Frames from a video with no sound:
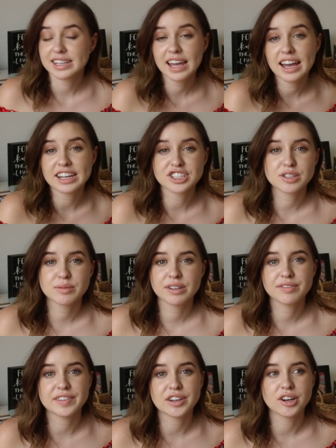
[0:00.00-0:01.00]
yeah, I just
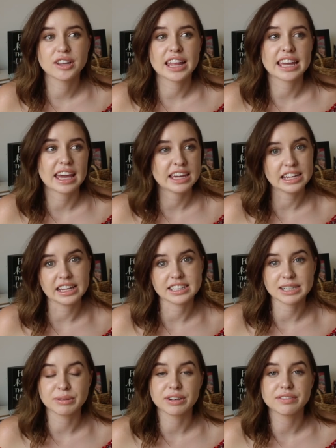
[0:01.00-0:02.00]
want to feel like at ease.
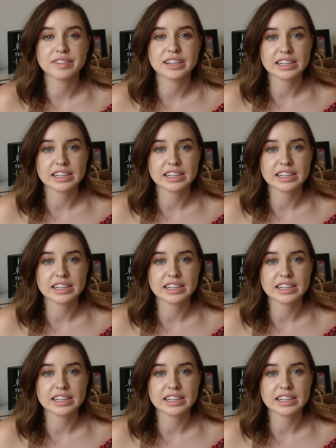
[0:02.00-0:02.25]
I want to feel